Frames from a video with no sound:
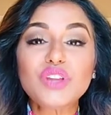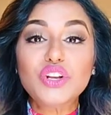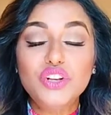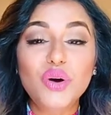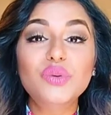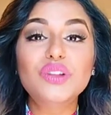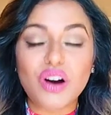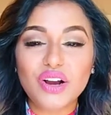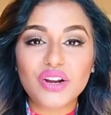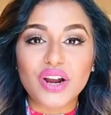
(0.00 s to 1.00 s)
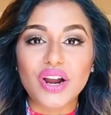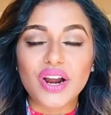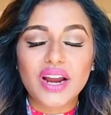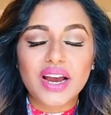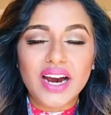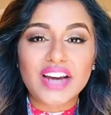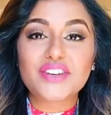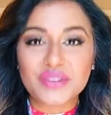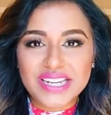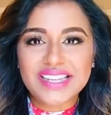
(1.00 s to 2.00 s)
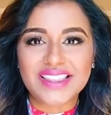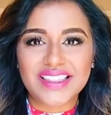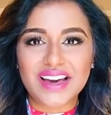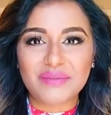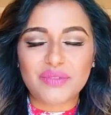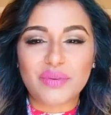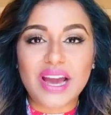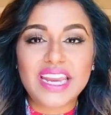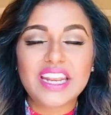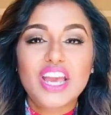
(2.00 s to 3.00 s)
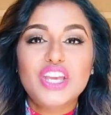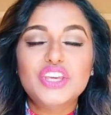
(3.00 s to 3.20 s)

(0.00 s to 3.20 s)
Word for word: no longer underneath them, right?